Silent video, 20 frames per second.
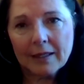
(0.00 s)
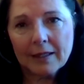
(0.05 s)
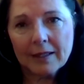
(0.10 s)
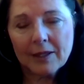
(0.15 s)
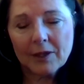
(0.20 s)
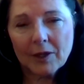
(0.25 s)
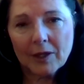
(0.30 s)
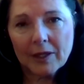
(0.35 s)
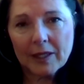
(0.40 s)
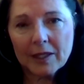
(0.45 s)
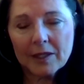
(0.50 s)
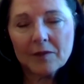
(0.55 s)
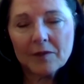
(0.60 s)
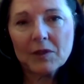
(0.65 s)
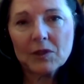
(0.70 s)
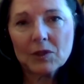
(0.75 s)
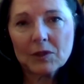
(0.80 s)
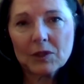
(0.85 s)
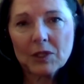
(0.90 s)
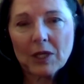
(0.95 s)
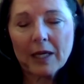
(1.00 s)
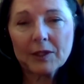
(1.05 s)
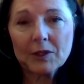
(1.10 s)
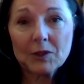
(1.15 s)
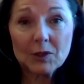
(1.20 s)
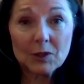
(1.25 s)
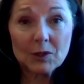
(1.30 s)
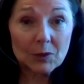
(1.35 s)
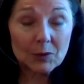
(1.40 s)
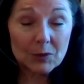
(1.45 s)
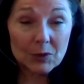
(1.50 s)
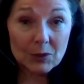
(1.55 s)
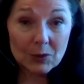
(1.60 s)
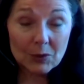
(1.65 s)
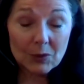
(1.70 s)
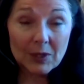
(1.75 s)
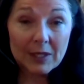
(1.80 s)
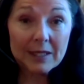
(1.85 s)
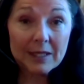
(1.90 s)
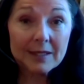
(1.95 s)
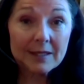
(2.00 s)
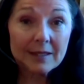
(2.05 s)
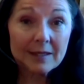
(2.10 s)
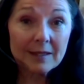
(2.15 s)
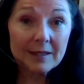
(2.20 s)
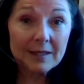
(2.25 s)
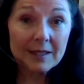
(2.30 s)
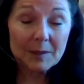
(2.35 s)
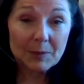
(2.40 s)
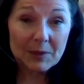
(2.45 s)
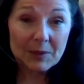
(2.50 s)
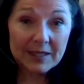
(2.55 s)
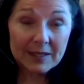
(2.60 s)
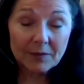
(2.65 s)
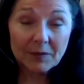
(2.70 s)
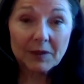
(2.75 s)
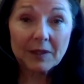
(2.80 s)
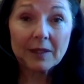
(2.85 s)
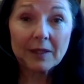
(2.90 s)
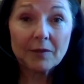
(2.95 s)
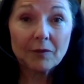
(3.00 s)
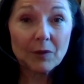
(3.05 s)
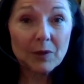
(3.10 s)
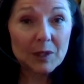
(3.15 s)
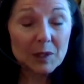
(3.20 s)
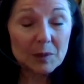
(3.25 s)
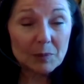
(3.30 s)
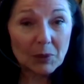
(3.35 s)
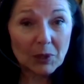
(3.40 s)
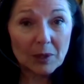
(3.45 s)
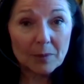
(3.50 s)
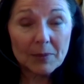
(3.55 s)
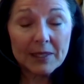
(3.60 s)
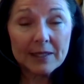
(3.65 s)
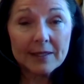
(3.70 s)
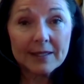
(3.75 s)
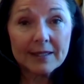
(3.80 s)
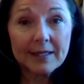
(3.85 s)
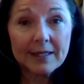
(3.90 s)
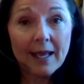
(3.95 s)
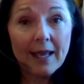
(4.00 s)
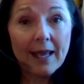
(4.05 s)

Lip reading: there are individual doctors who do this specifically for this purpose,